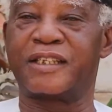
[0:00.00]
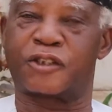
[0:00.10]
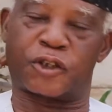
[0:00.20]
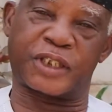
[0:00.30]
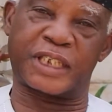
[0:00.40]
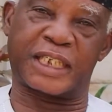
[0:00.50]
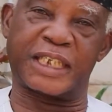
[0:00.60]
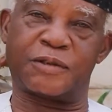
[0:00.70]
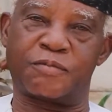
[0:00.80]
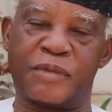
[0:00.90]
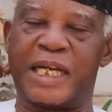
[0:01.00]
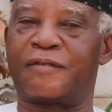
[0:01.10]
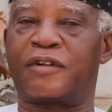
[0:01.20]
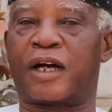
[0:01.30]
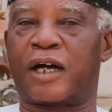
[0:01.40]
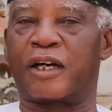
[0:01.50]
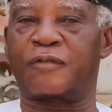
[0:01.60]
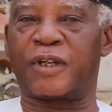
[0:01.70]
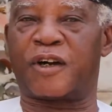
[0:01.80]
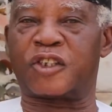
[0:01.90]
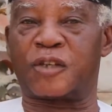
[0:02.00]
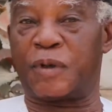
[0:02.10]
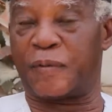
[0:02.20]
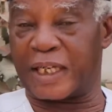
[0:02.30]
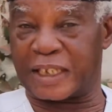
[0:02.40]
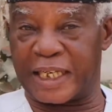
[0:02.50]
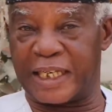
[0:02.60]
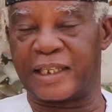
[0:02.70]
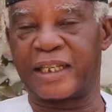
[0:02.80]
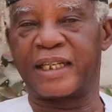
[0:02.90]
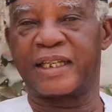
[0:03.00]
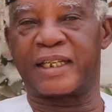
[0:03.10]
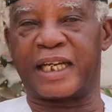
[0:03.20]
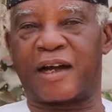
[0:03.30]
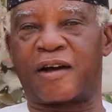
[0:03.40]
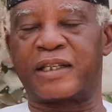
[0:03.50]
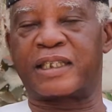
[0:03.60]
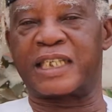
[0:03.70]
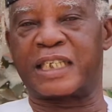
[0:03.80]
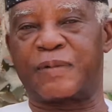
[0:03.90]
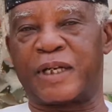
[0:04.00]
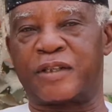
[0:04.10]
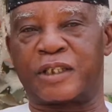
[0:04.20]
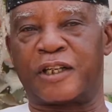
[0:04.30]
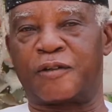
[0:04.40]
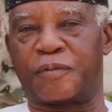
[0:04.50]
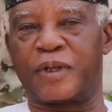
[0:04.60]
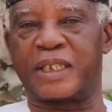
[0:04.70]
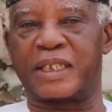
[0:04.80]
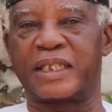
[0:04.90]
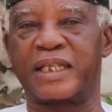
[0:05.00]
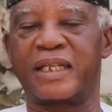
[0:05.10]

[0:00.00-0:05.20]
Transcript: such a change may have occurred, because some people are saying the current Inspector General of Police,